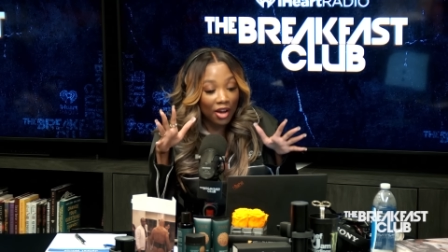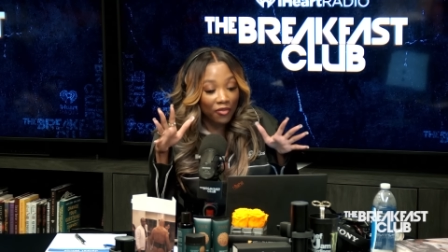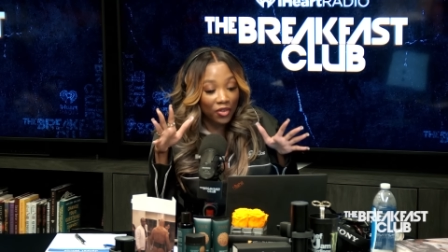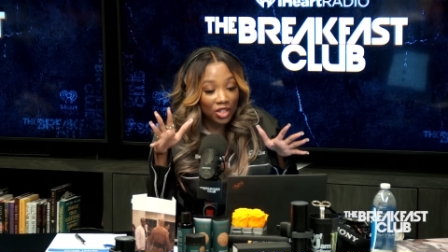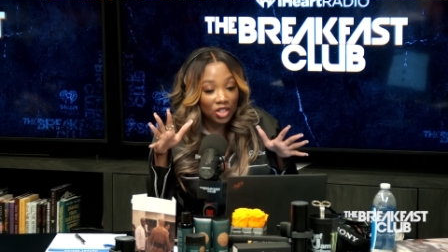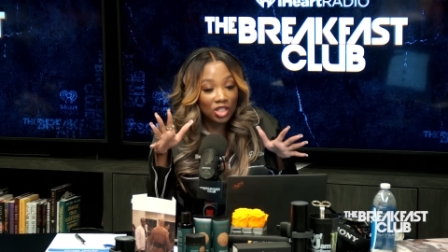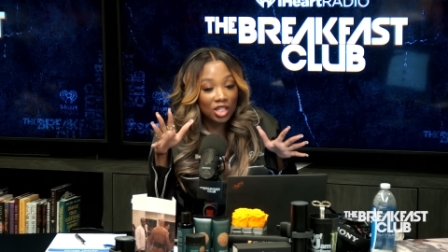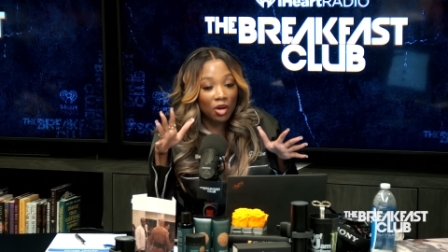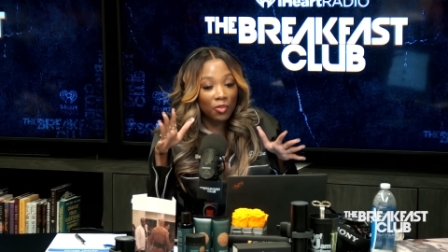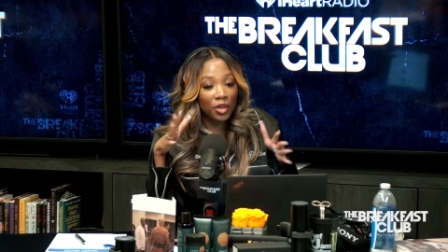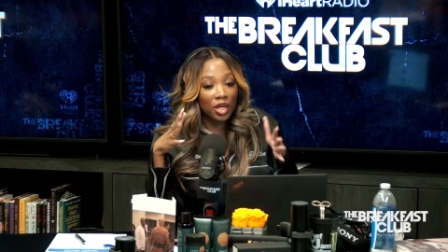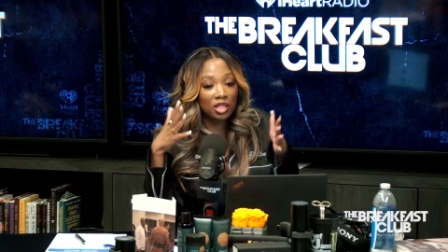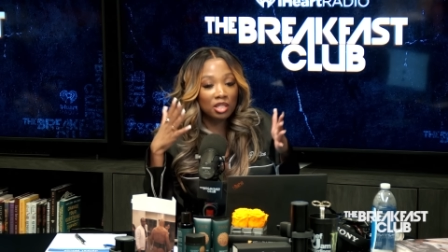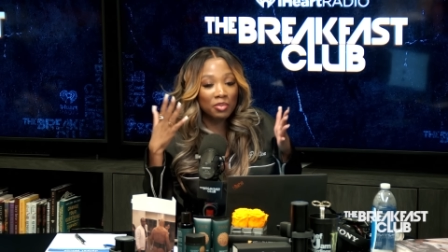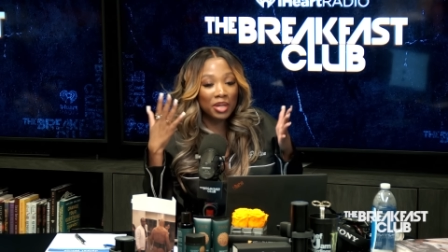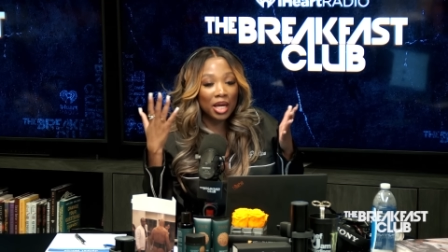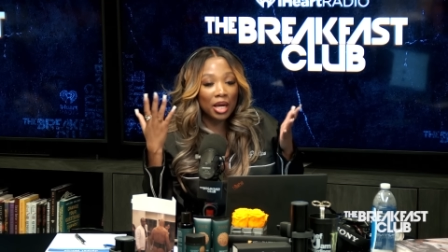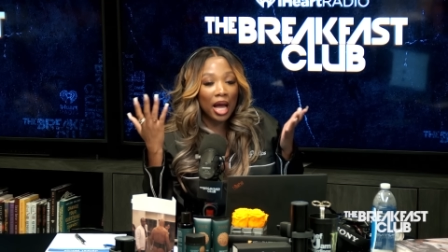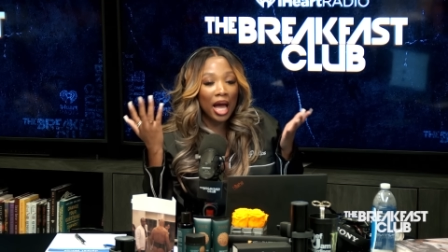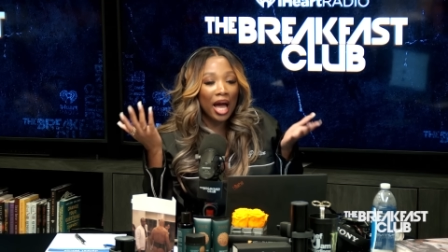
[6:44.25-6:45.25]
I reached out because
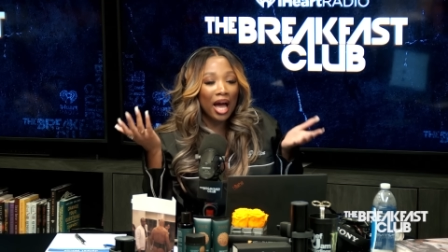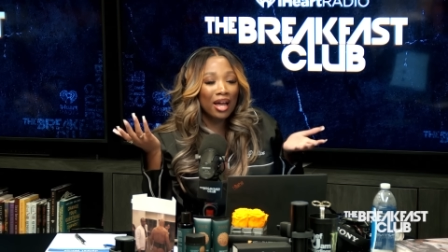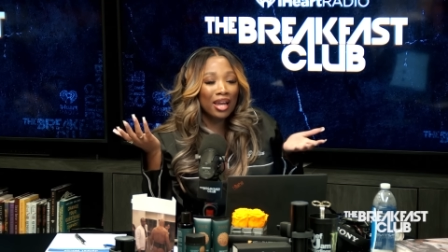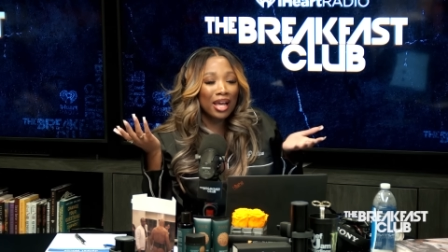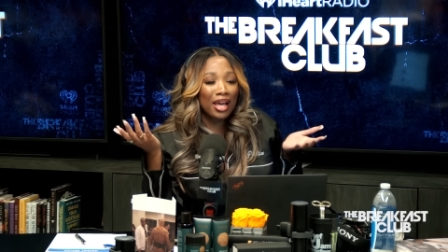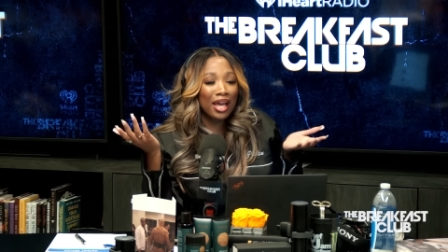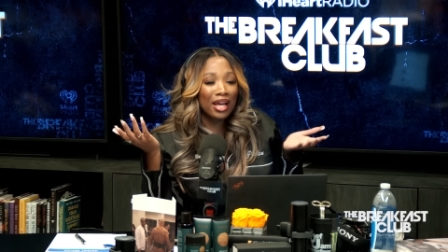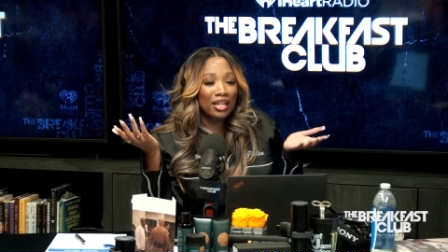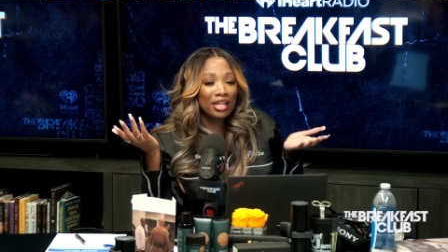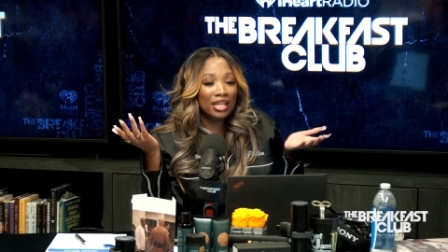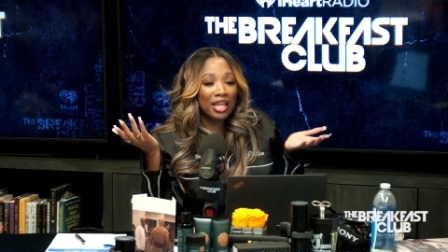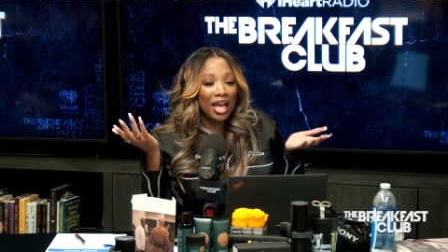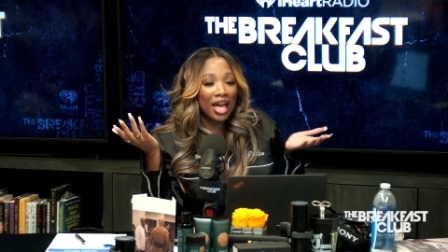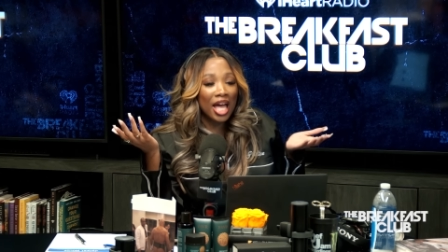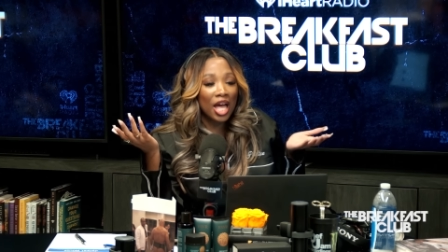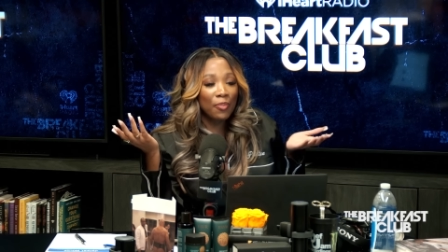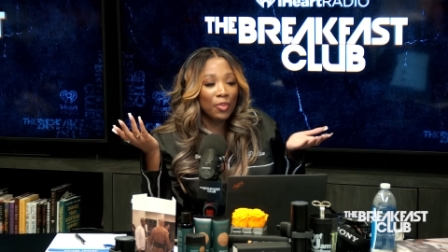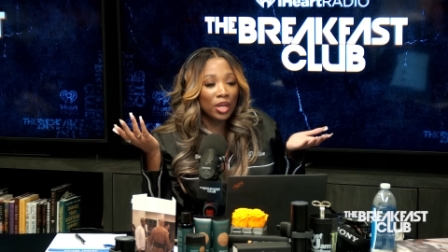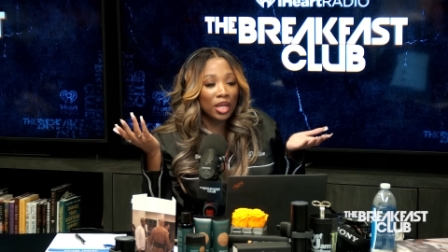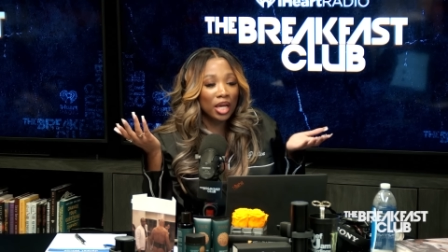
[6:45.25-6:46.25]
I'm like, how the heck did that
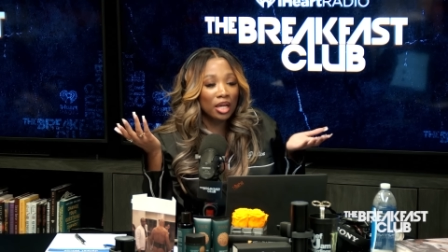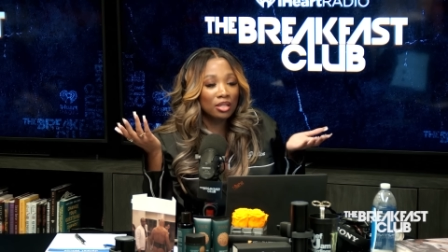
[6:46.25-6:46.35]
happen?